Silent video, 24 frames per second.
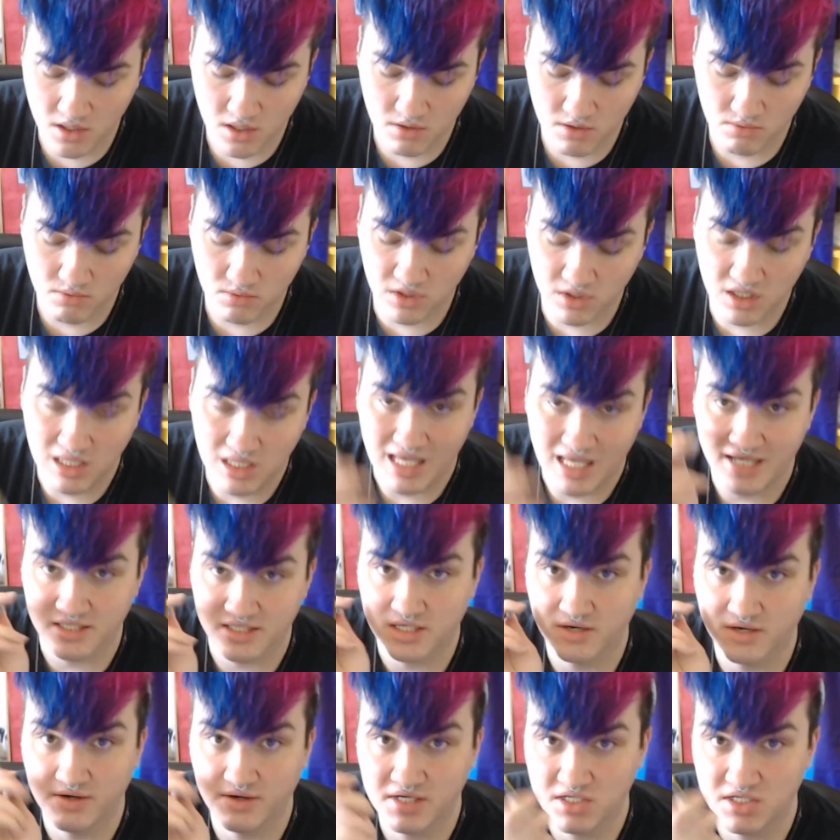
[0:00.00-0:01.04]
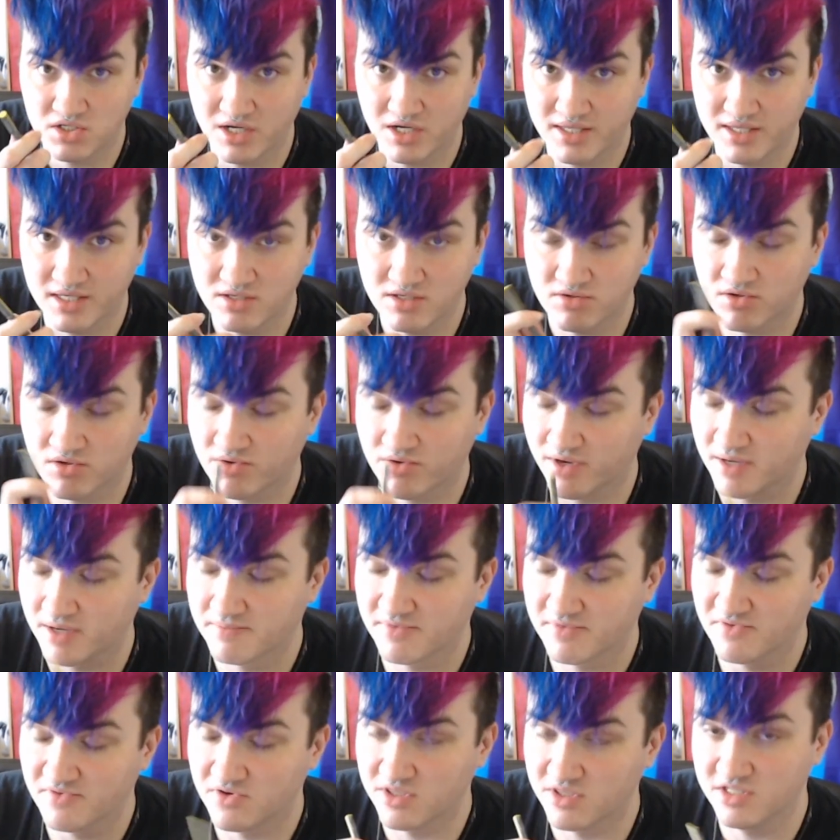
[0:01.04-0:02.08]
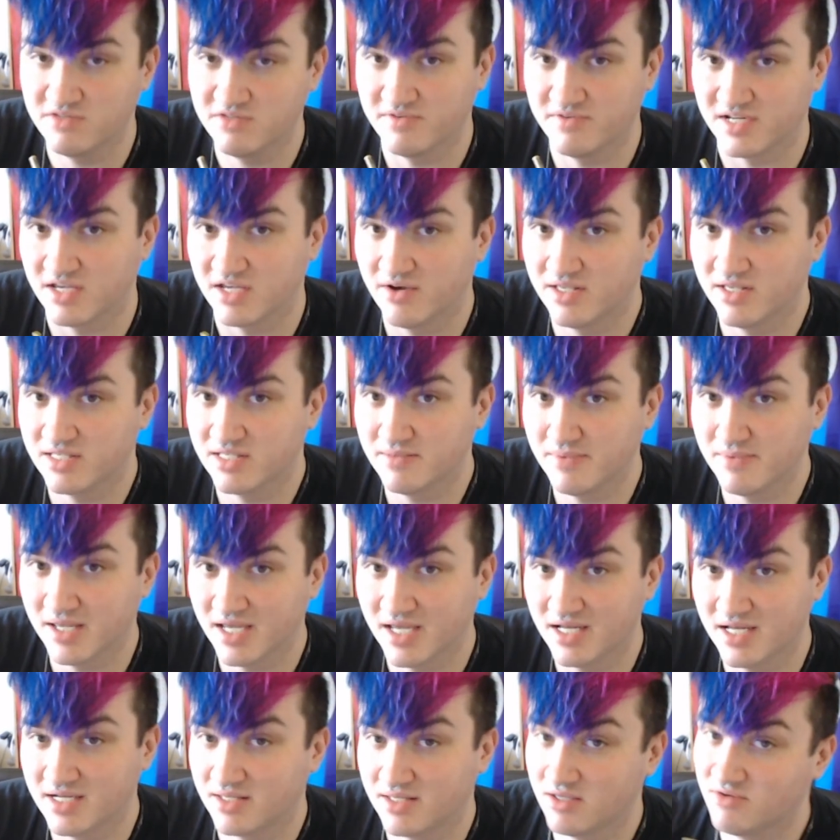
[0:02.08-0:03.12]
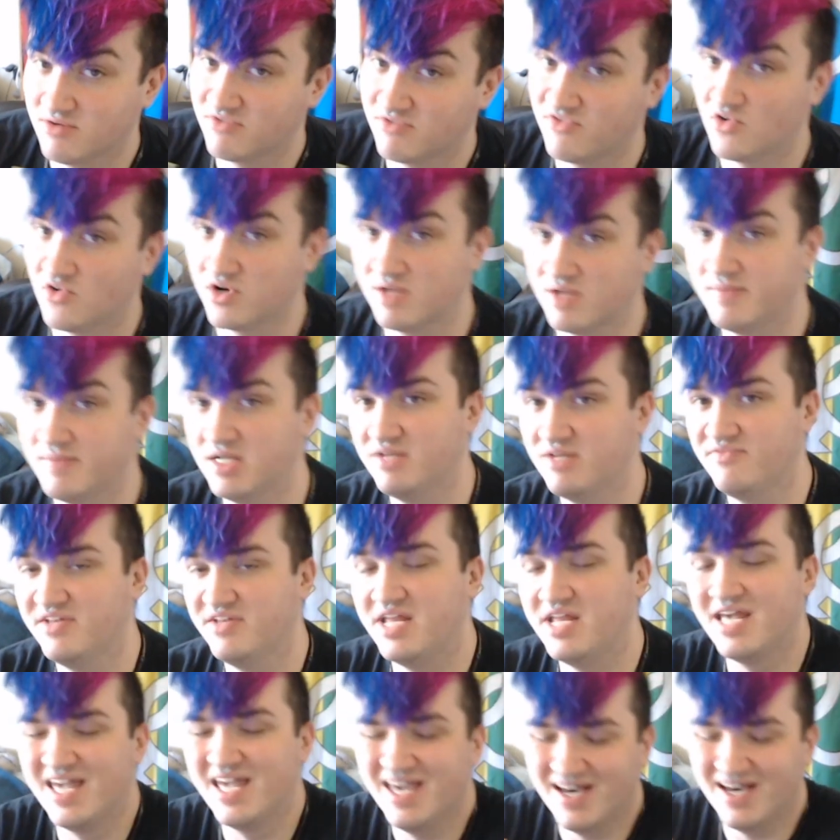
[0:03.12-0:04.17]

let's go ahead and try this real quick before this video ends up like another 40-minute video.